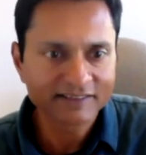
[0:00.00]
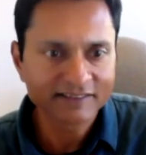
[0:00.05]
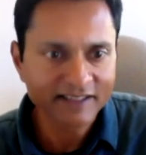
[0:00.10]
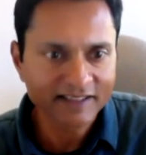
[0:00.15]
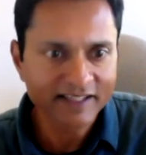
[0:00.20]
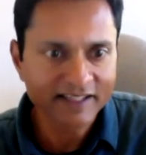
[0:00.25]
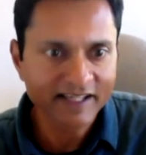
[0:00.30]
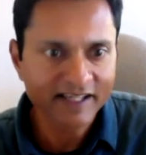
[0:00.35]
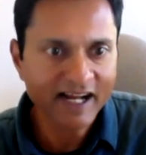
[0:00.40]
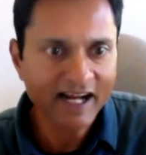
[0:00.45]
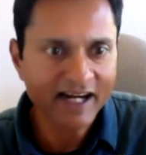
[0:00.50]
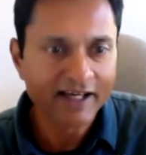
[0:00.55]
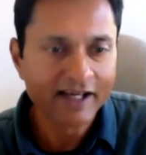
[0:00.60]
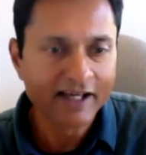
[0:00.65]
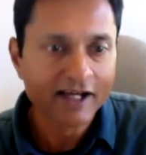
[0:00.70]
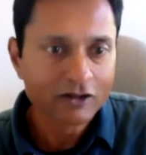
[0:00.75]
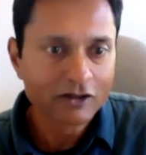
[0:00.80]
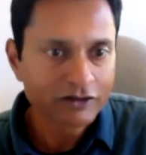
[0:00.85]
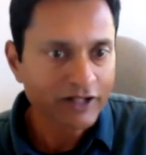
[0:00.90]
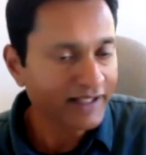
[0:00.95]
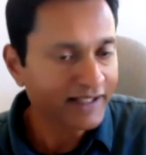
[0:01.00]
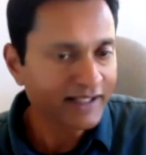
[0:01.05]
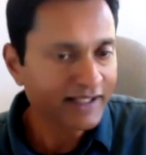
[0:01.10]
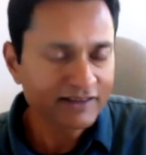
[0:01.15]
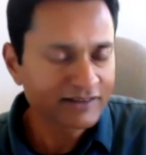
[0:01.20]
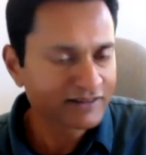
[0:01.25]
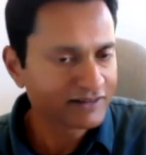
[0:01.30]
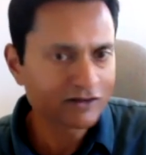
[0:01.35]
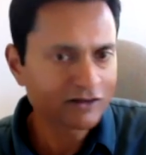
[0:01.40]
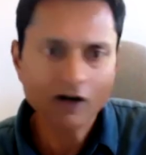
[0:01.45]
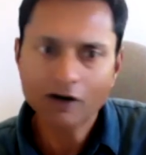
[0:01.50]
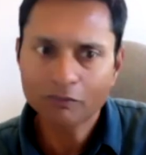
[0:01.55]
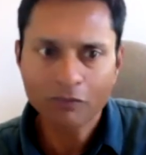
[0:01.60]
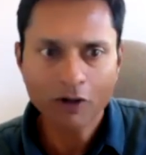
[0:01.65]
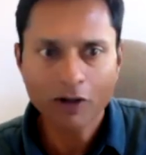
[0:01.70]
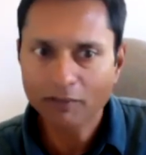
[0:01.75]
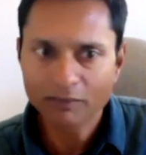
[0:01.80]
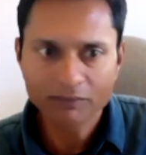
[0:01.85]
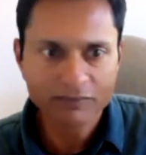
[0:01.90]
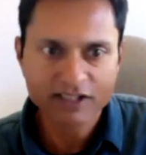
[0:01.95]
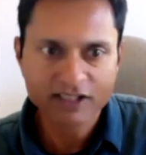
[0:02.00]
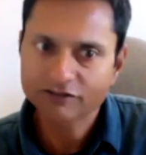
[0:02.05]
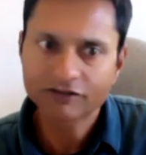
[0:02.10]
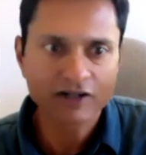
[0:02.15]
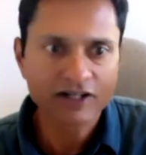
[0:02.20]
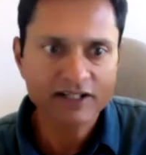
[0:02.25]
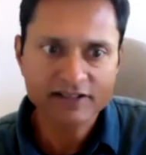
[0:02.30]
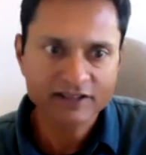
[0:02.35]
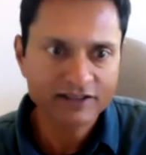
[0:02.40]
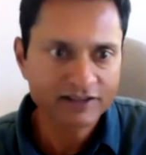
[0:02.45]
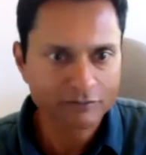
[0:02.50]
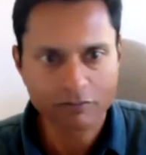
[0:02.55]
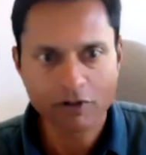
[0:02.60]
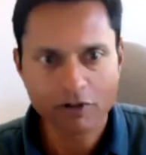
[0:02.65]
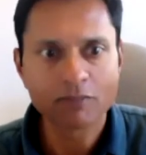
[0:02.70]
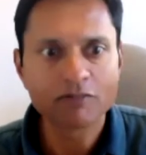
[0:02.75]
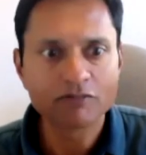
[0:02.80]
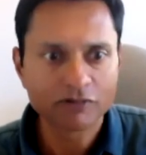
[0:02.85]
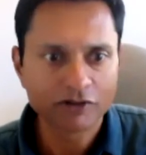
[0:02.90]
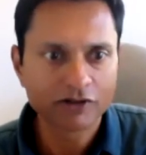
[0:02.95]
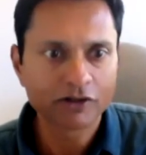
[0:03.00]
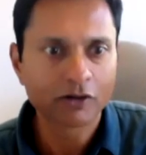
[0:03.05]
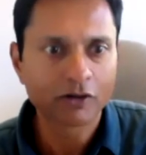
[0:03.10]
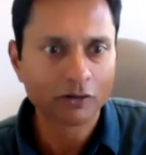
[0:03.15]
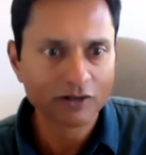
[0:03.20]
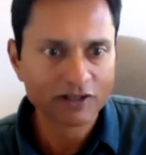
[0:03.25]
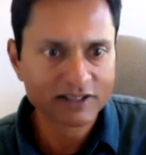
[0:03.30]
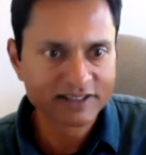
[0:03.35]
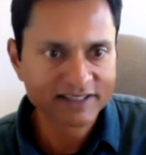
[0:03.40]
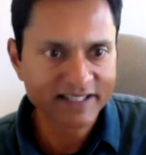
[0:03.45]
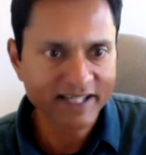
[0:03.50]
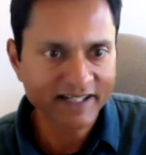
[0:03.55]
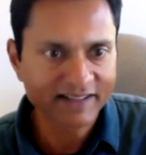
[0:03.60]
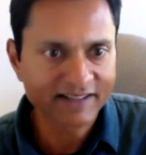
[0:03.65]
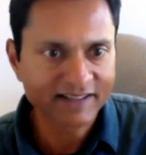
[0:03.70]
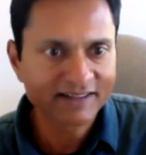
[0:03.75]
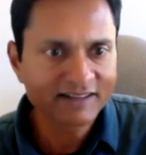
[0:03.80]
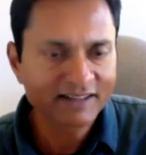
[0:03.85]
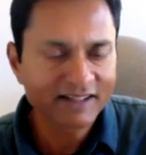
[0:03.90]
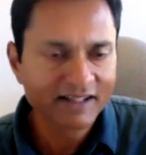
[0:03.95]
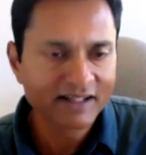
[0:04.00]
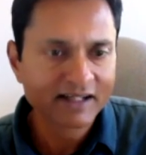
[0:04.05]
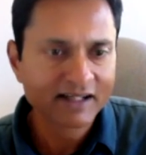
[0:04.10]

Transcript: that they're So I think this is not a problem just for us; it's a problem for the whole sector.